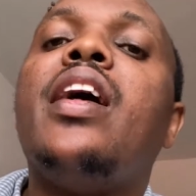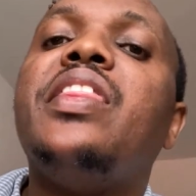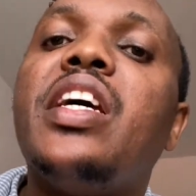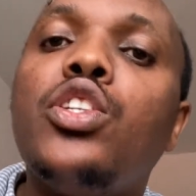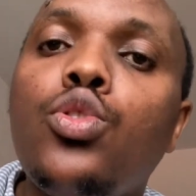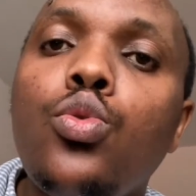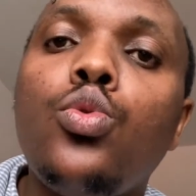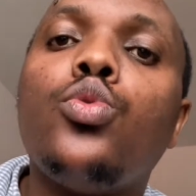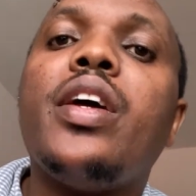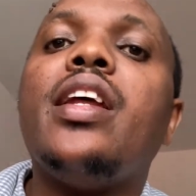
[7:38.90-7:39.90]
Then
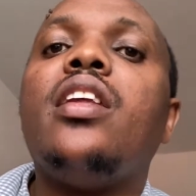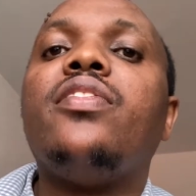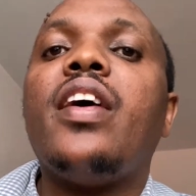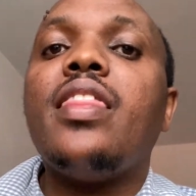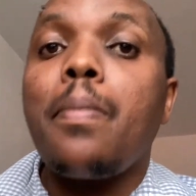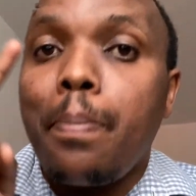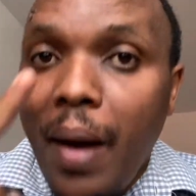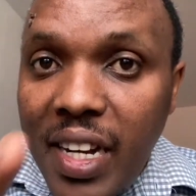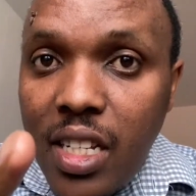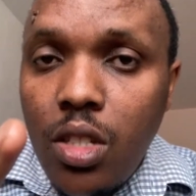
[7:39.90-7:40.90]
two, to identify the
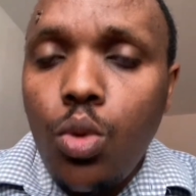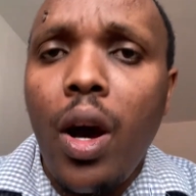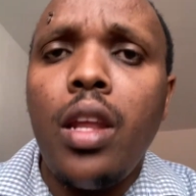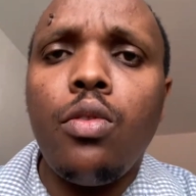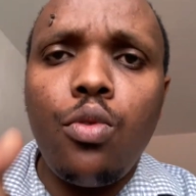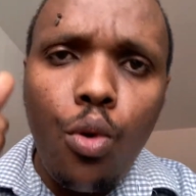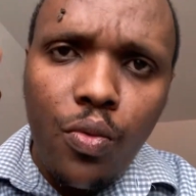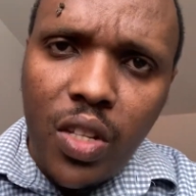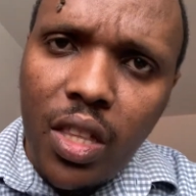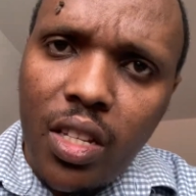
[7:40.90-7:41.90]
parties who are
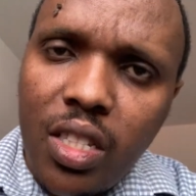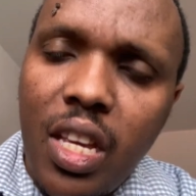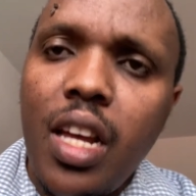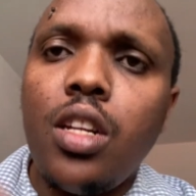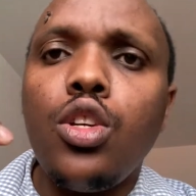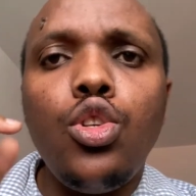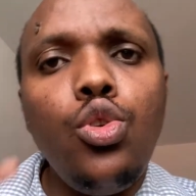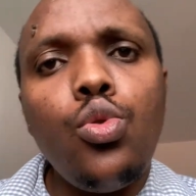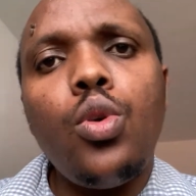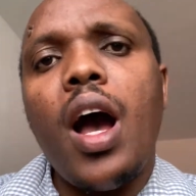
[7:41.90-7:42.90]
involved in the sale,
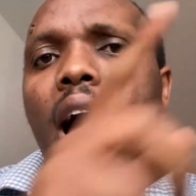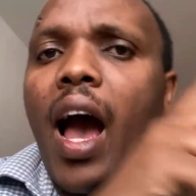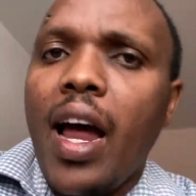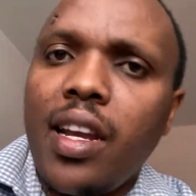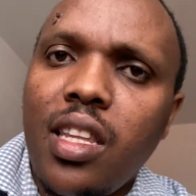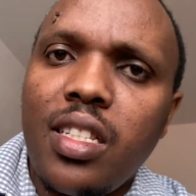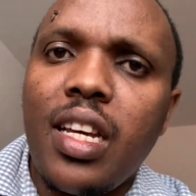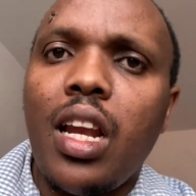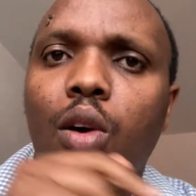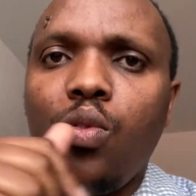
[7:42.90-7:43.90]
you and the
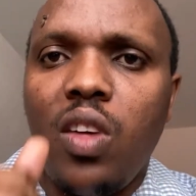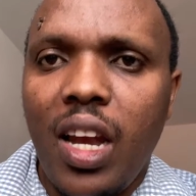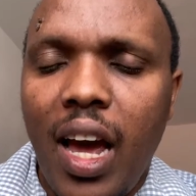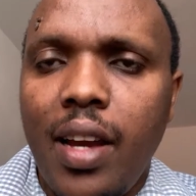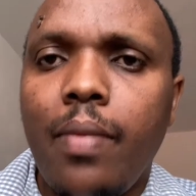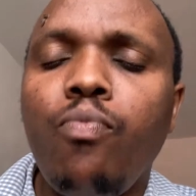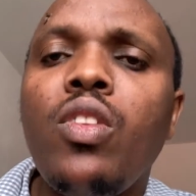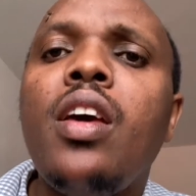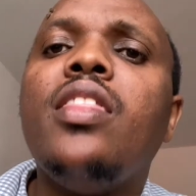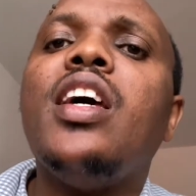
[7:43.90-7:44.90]
seller of the land.
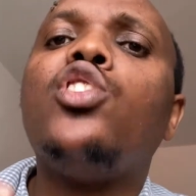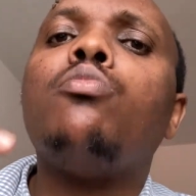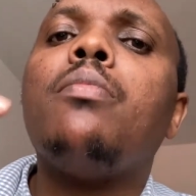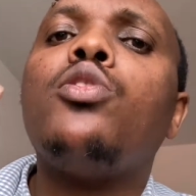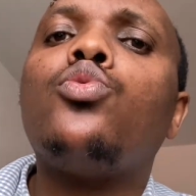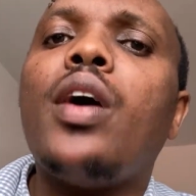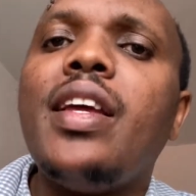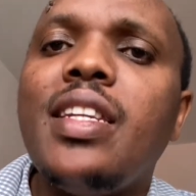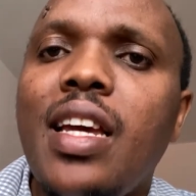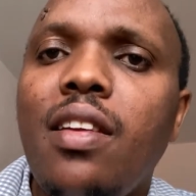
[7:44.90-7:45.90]
Then to be able to
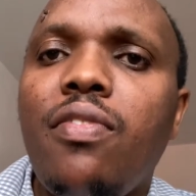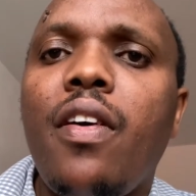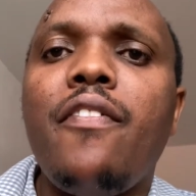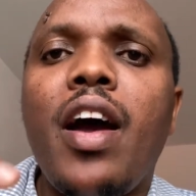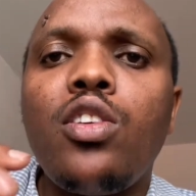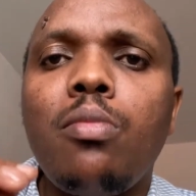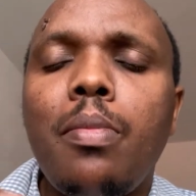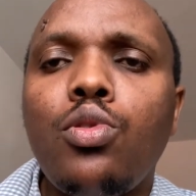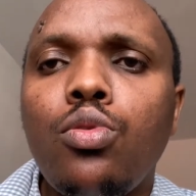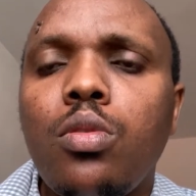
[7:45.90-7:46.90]
identify and to be
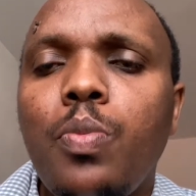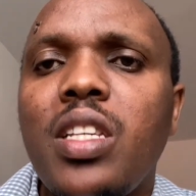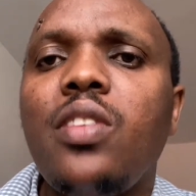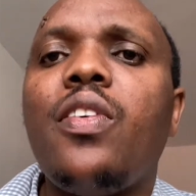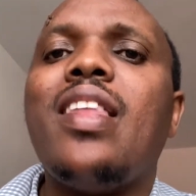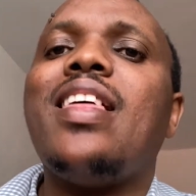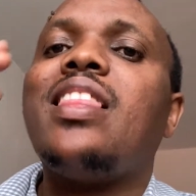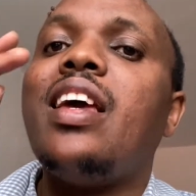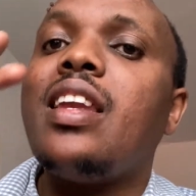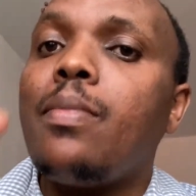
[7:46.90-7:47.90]
able to specify that
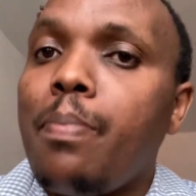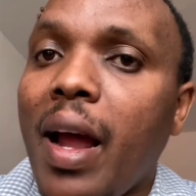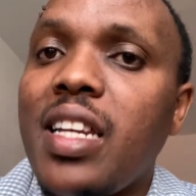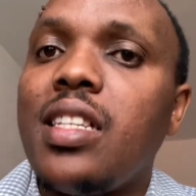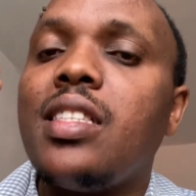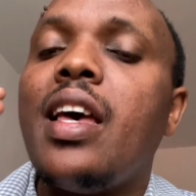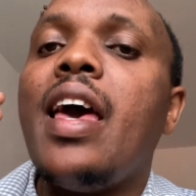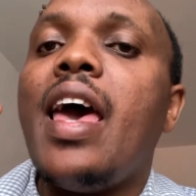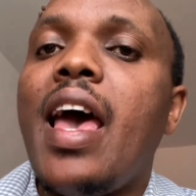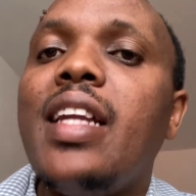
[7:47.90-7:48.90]
the parties
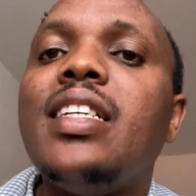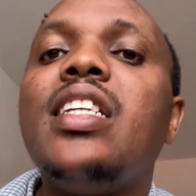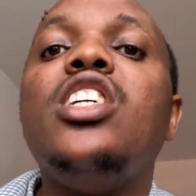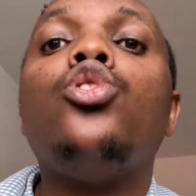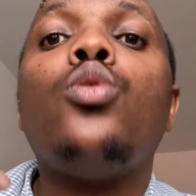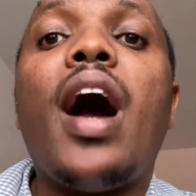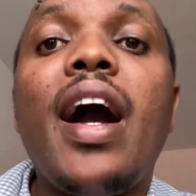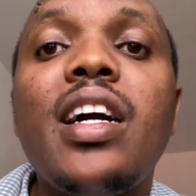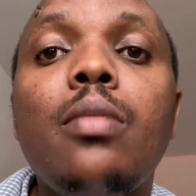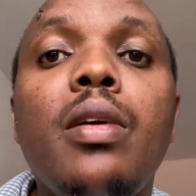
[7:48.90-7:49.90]
entered into
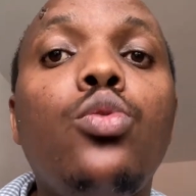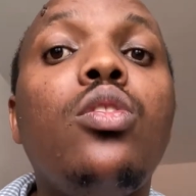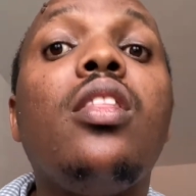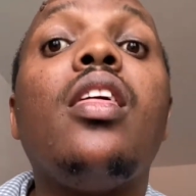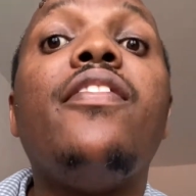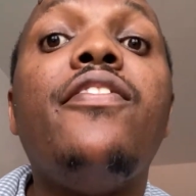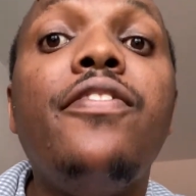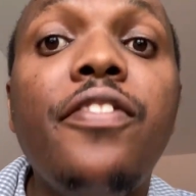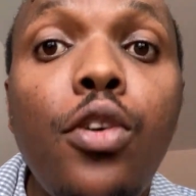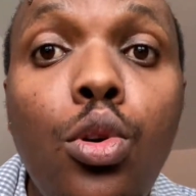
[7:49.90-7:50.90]
agreement with the
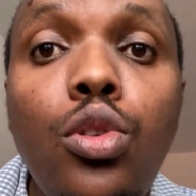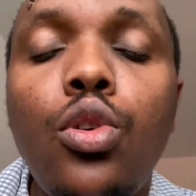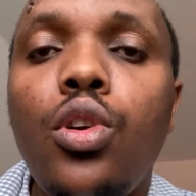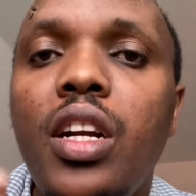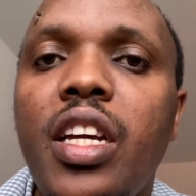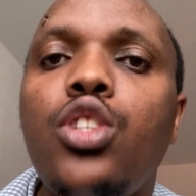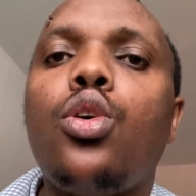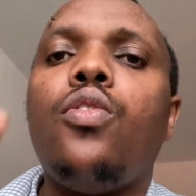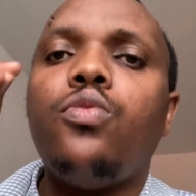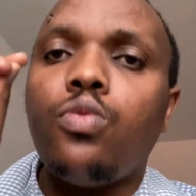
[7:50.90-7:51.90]
full knowledge
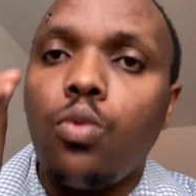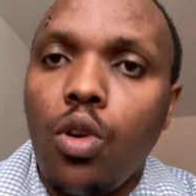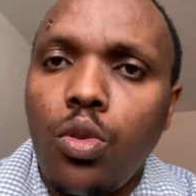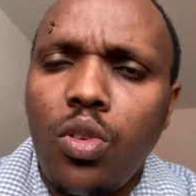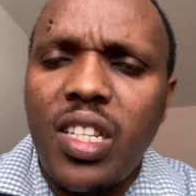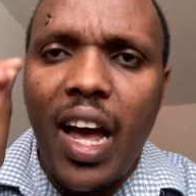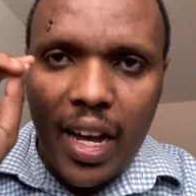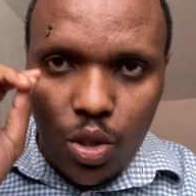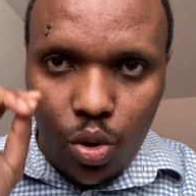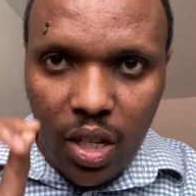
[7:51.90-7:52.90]
of what was
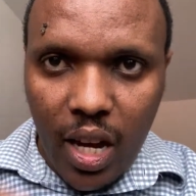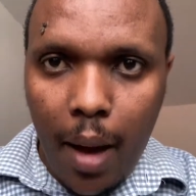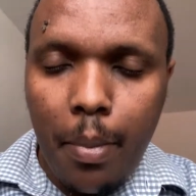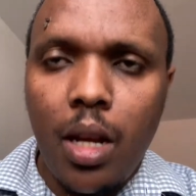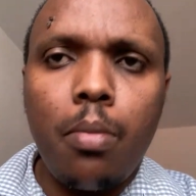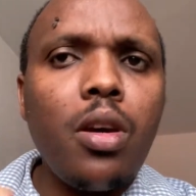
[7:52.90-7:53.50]
actually happening.